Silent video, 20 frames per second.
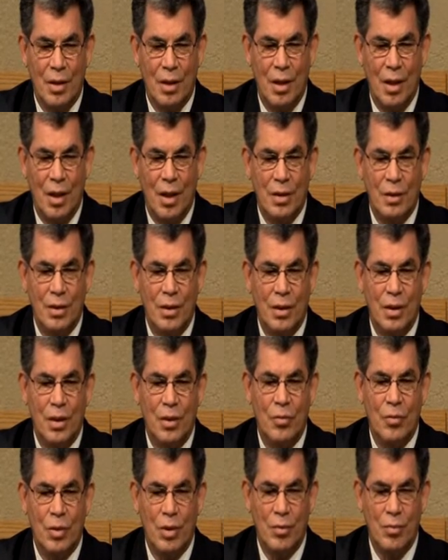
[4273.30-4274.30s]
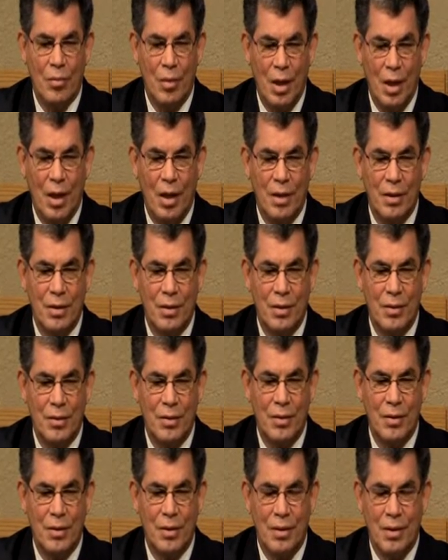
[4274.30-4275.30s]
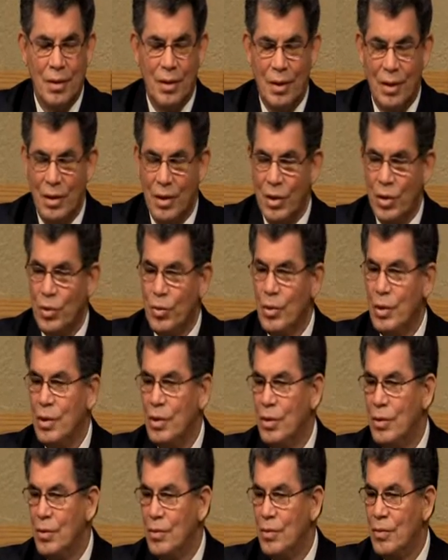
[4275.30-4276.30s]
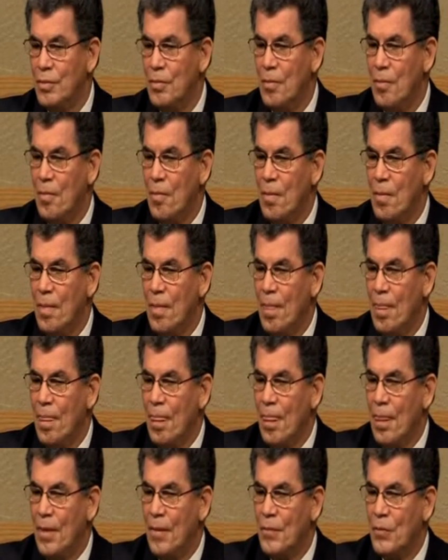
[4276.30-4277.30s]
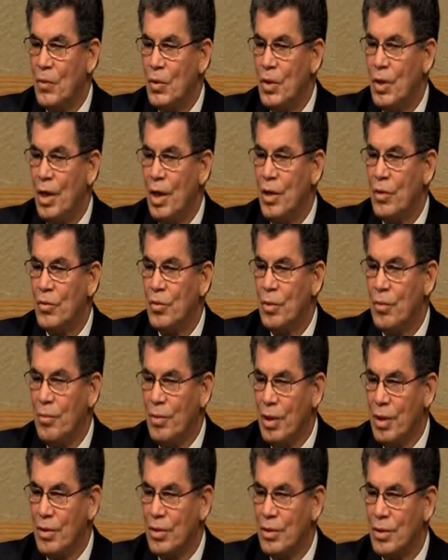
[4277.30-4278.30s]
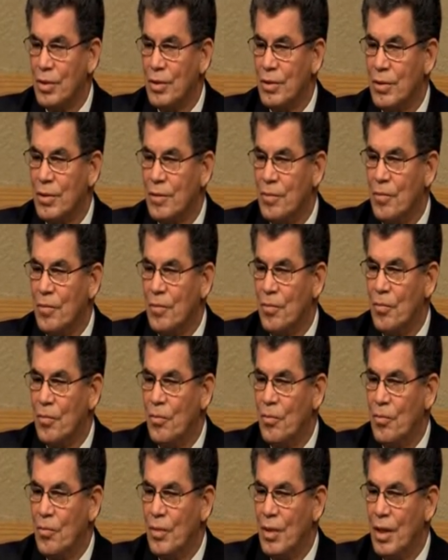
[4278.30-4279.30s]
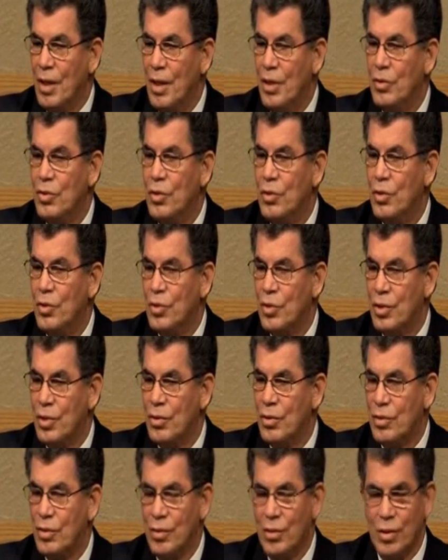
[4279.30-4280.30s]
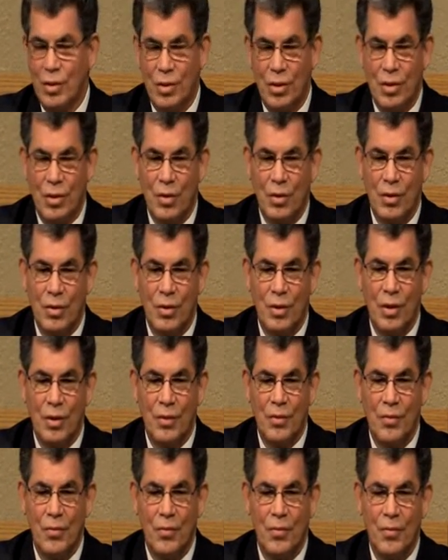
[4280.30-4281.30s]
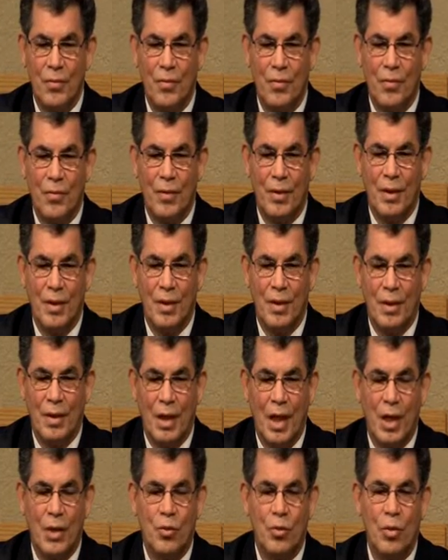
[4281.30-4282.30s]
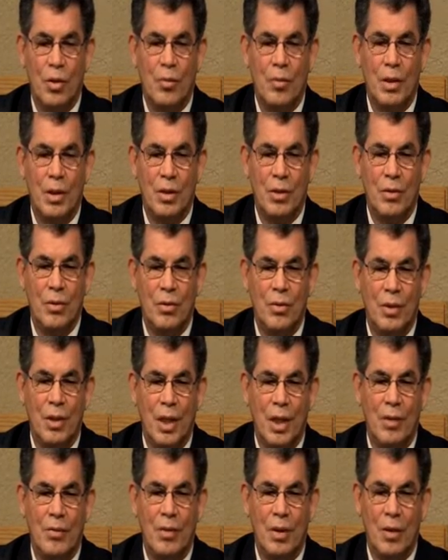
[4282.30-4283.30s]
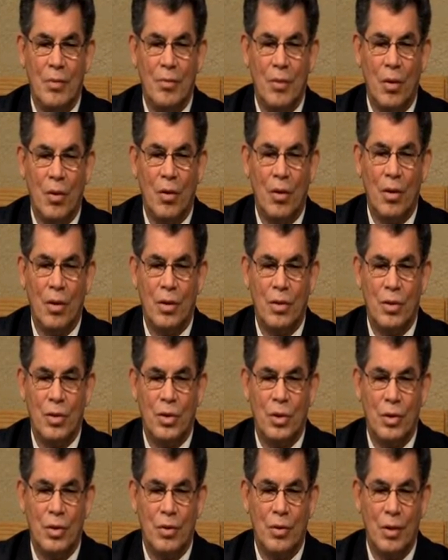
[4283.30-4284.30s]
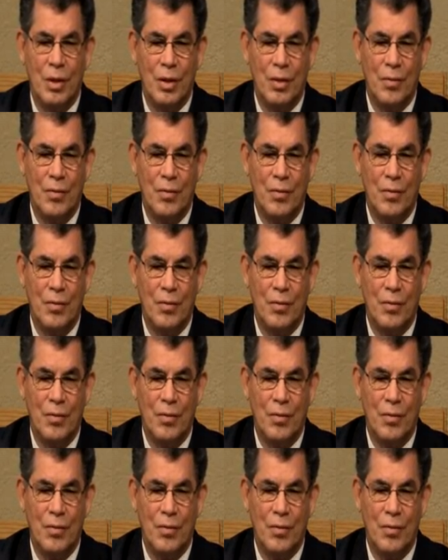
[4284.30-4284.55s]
on the inward man. And as we do, God will bless us and use us to his glory. That woman who gave up all her jewelry,